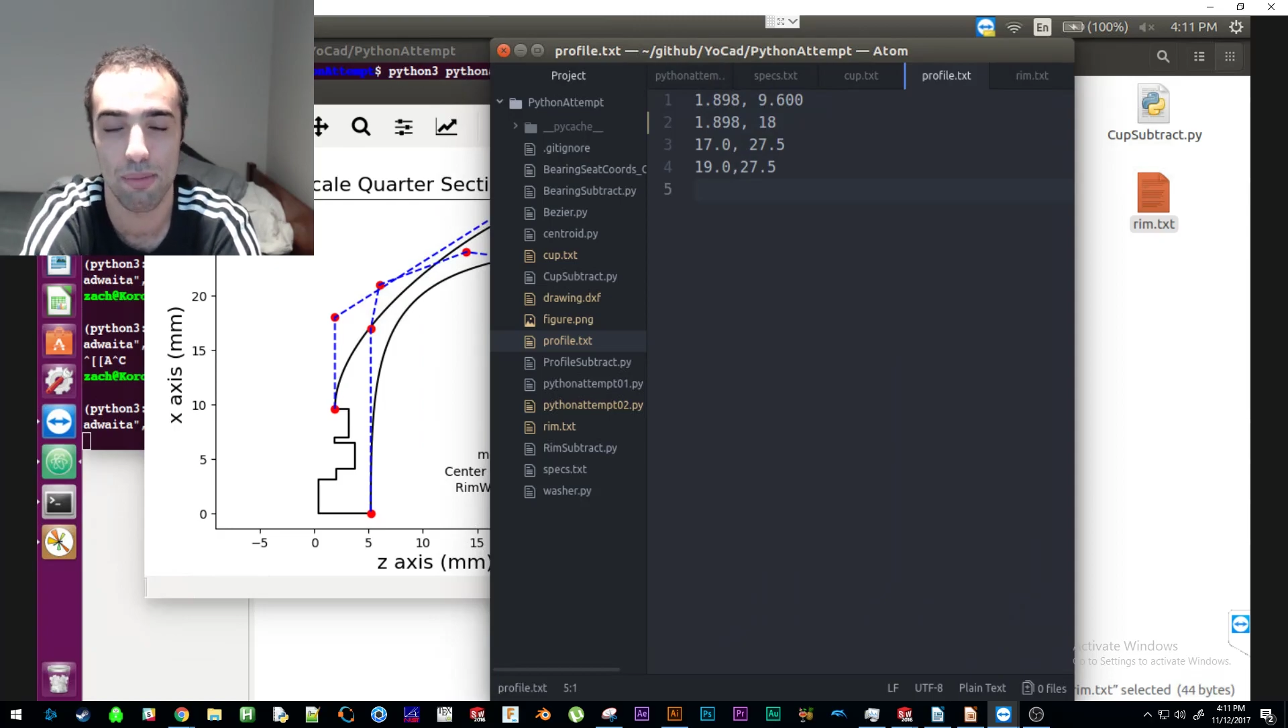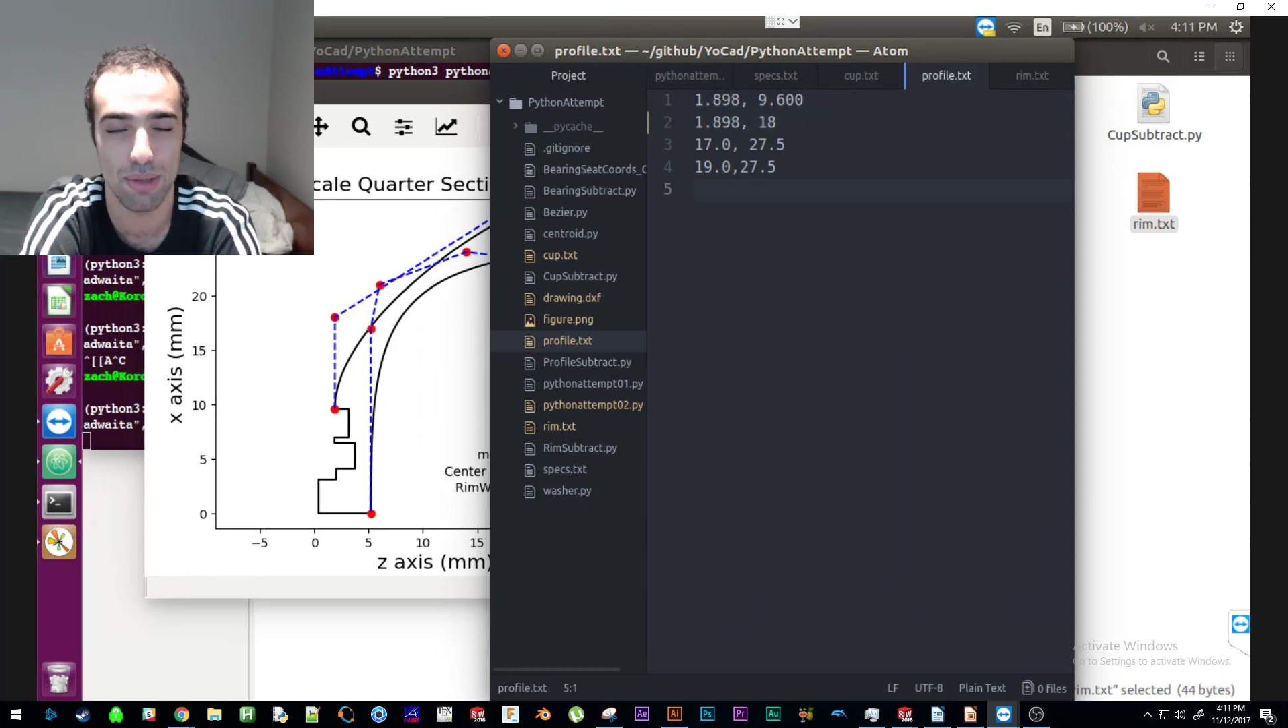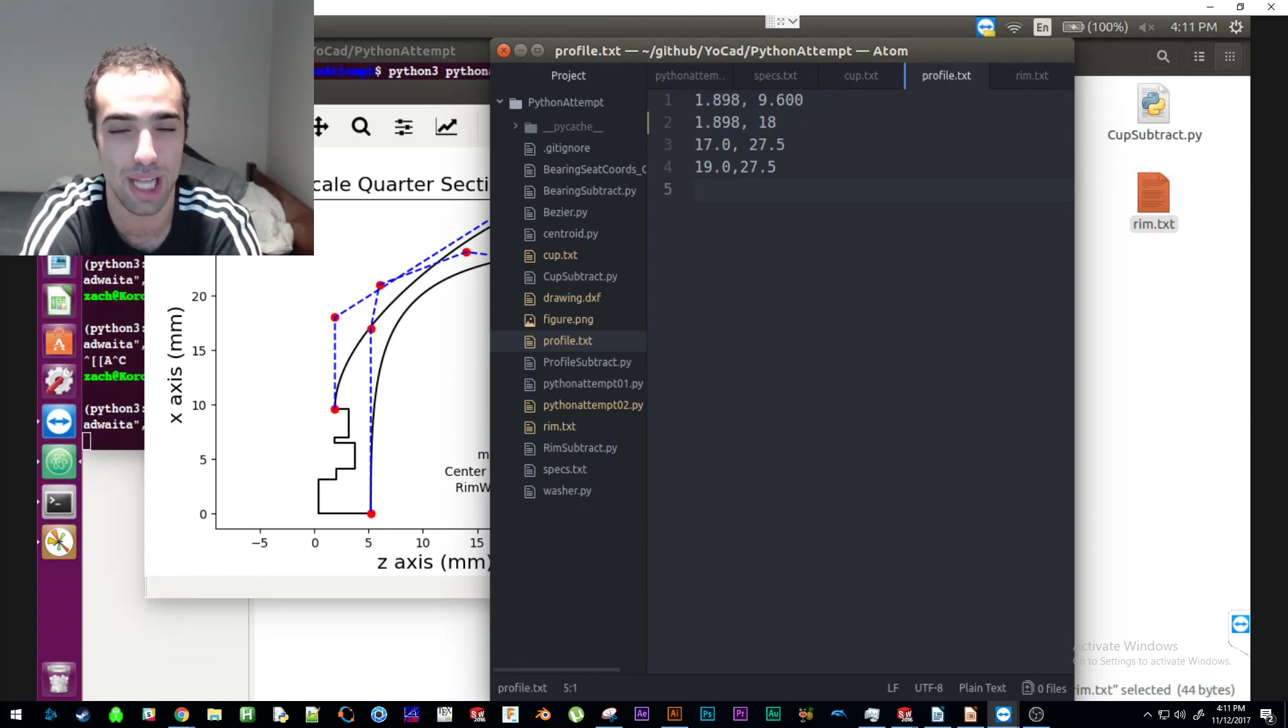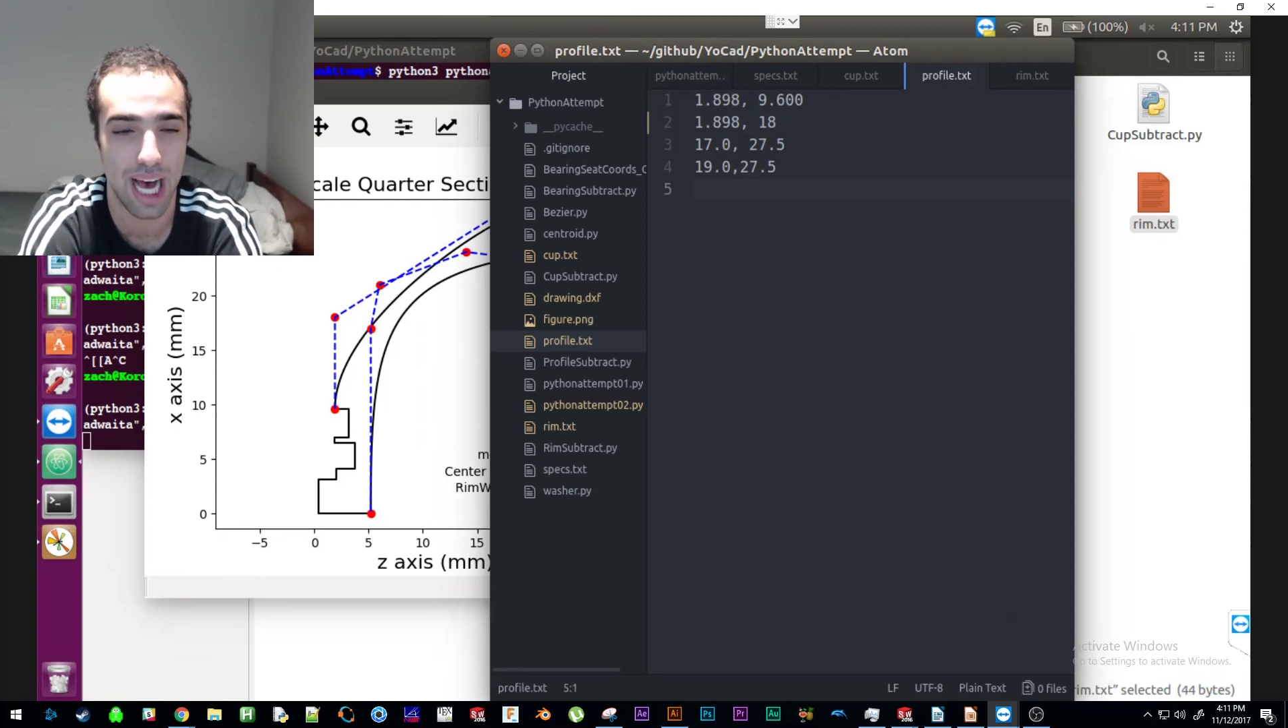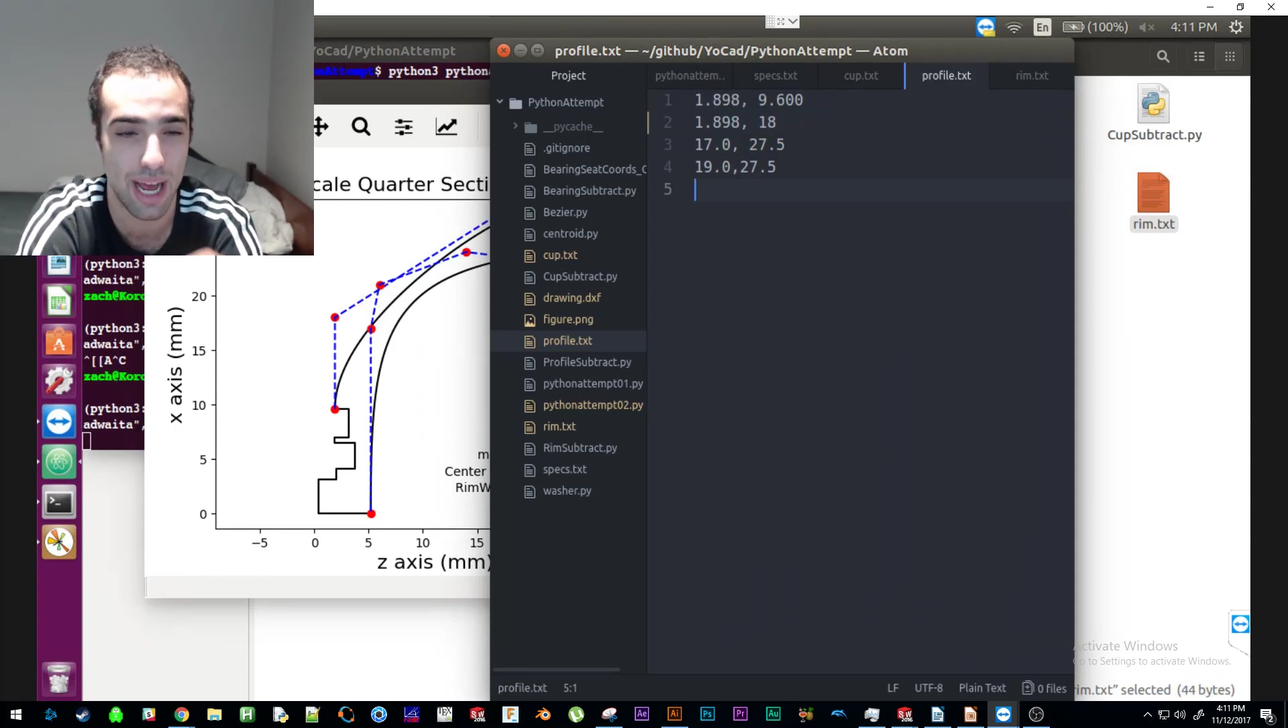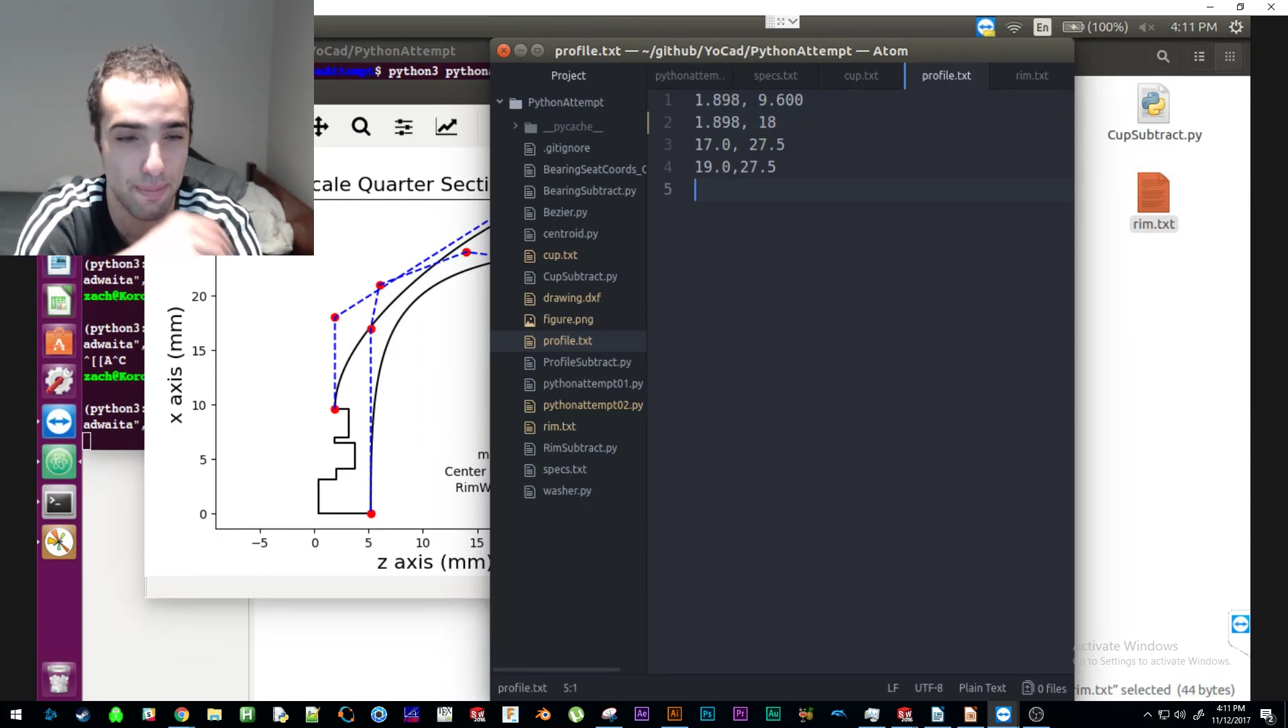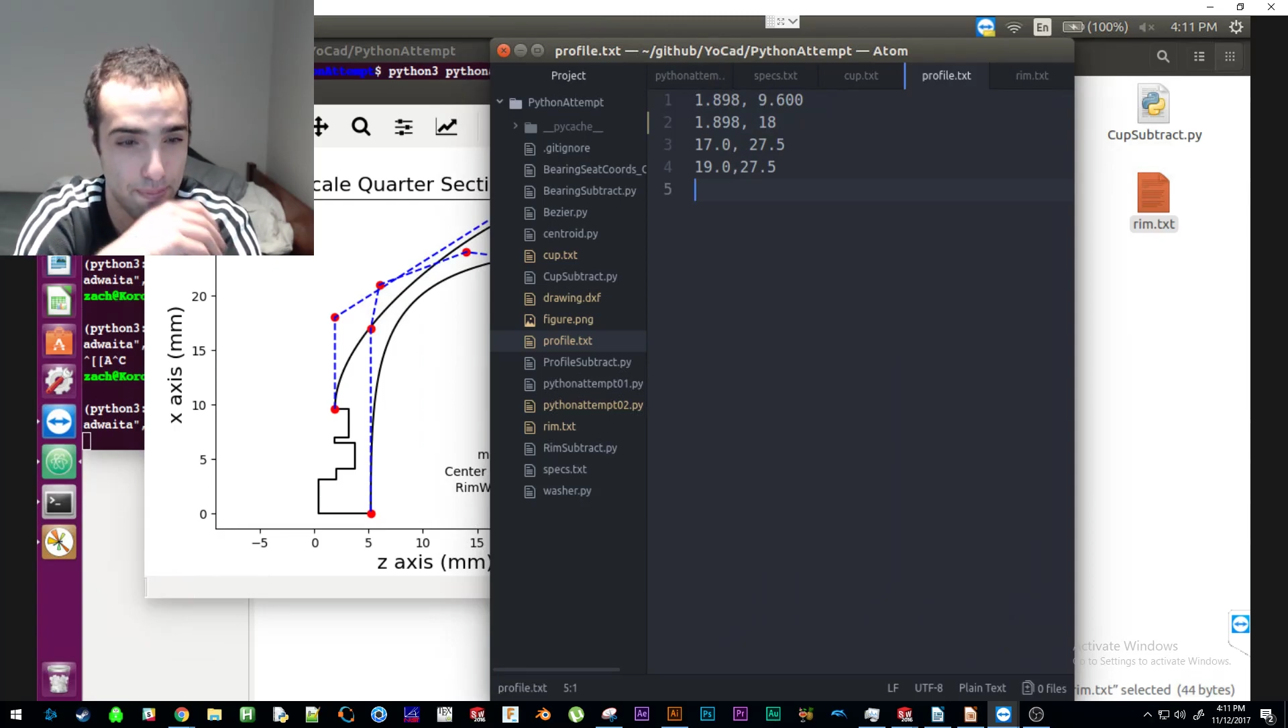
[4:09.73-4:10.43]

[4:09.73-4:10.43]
plot.